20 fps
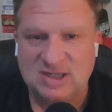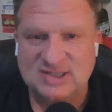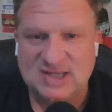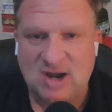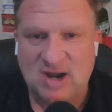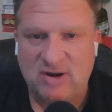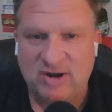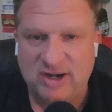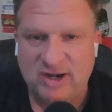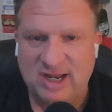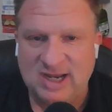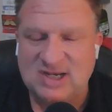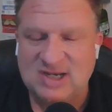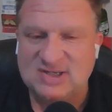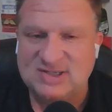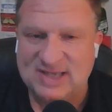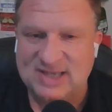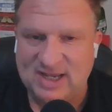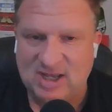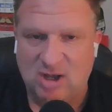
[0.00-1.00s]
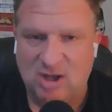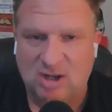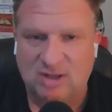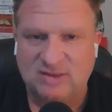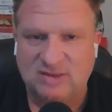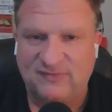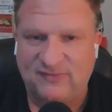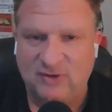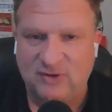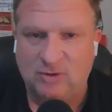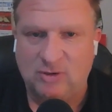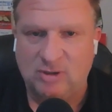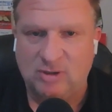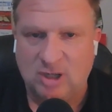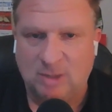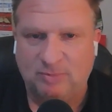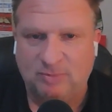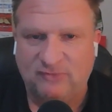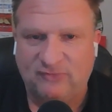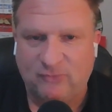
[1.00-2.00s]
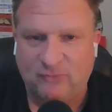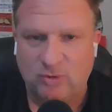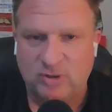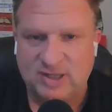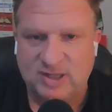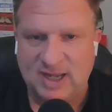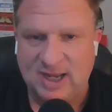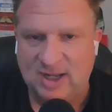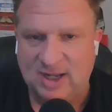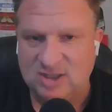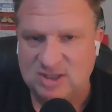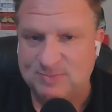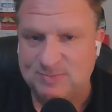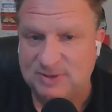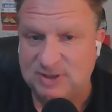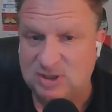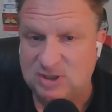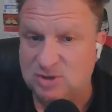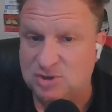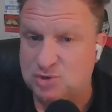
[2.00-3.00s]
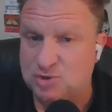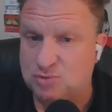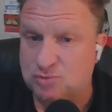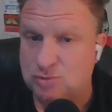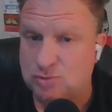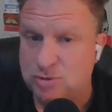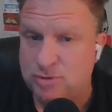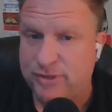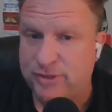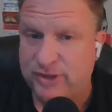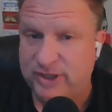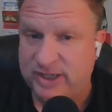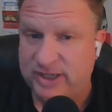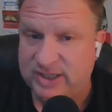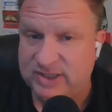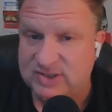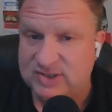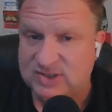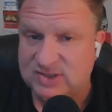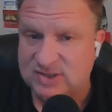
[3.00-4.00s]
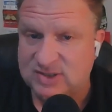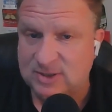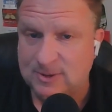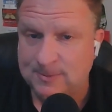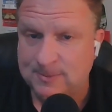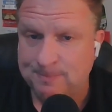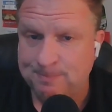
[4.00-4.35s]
Saturday night because they got off the field on a couple fourth downs. But the truth is,